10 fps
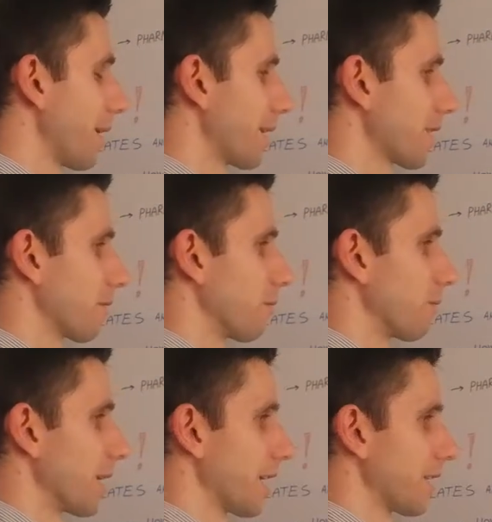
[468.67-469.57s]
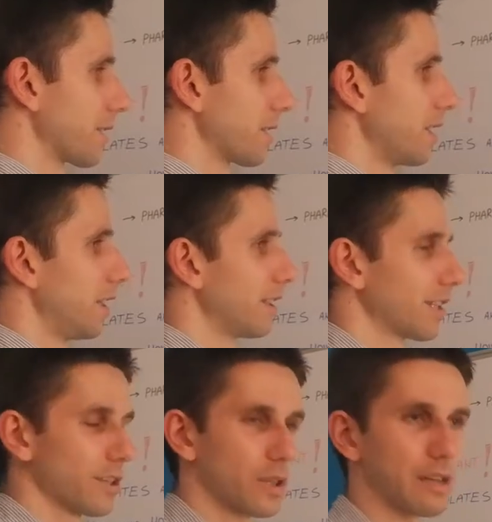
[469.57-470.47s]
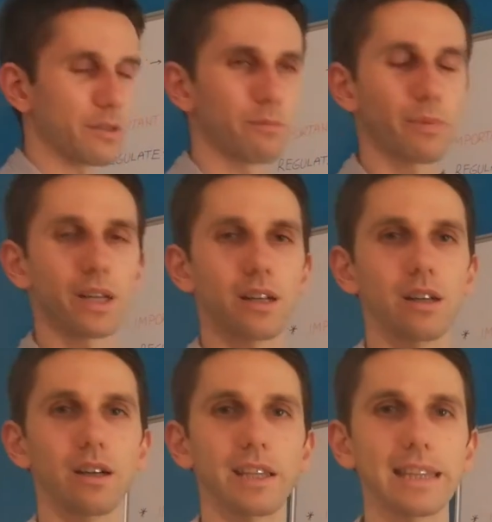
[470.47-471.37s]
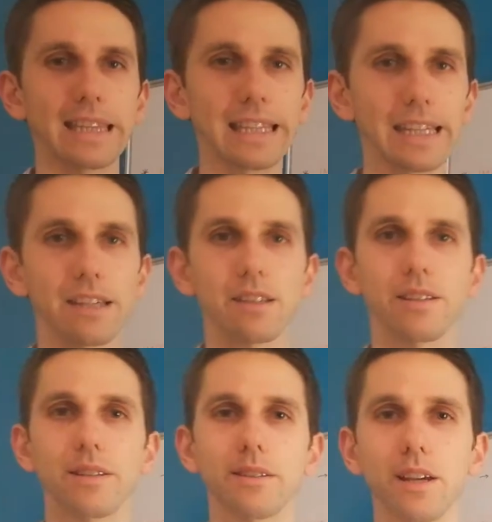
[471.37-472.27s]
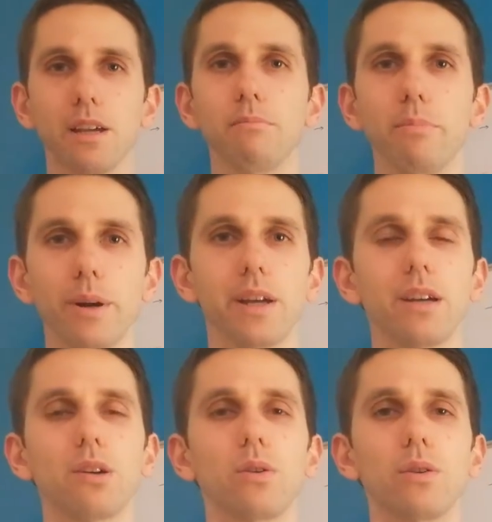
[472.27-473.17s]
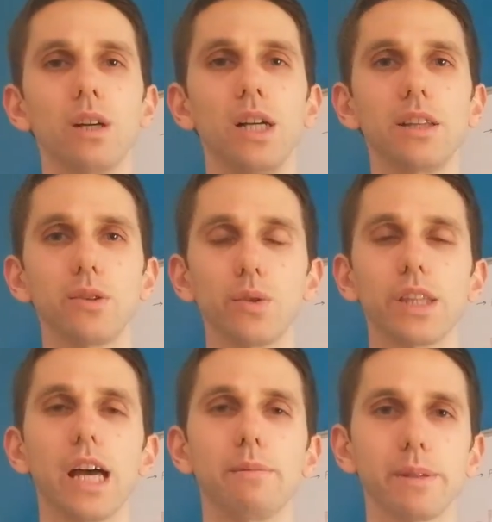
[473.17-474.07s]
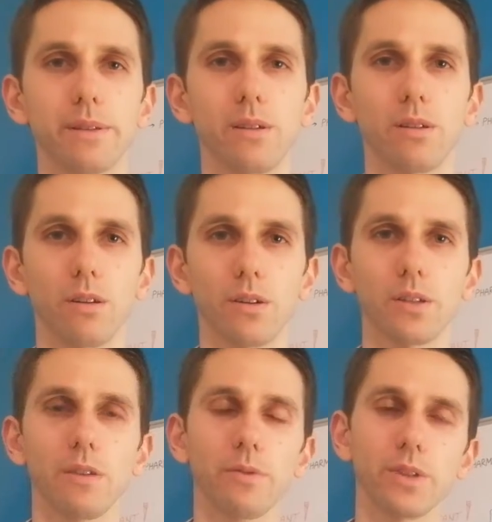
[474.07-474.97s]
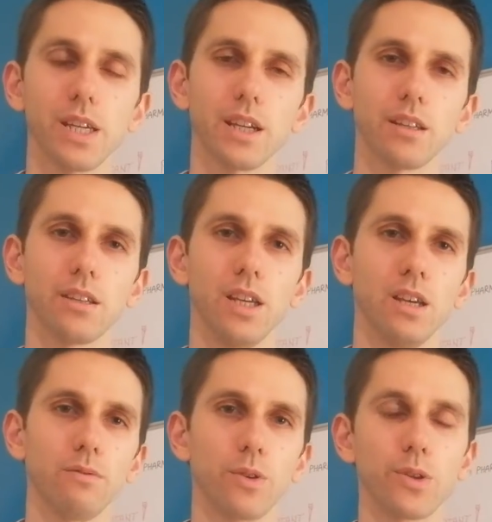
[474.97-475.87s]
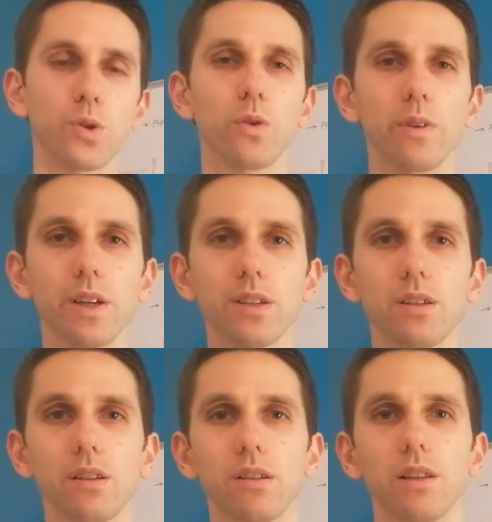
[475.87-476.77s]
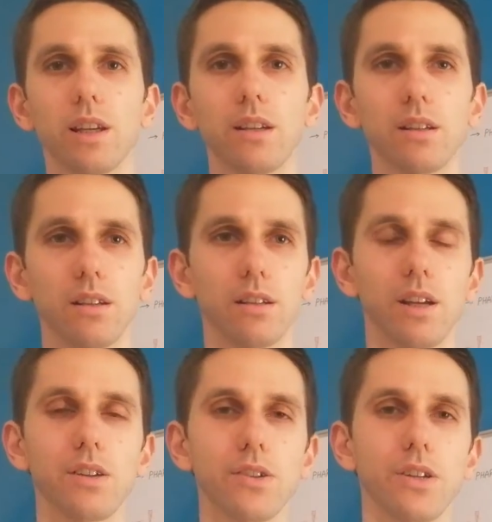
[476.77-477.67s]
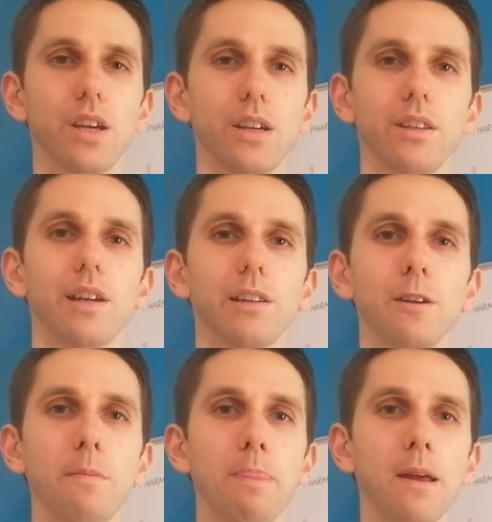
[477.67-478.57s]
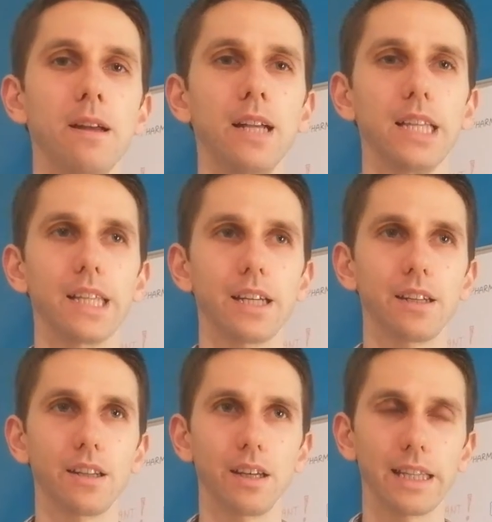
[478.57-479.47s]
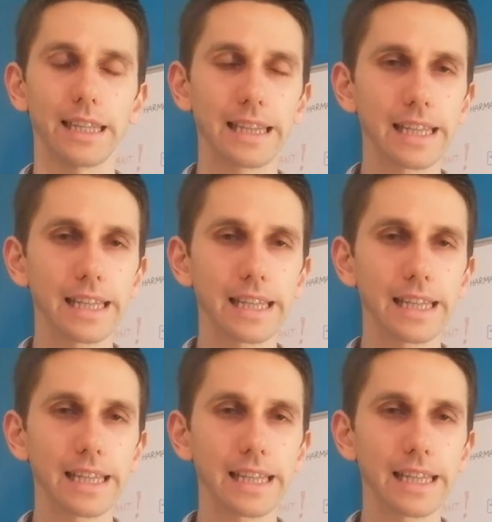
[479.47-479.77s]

maximum and then you have to make uh, at least the same break or two times longer. So if you take it for two weeks, uh, like uh, each day, daily, then at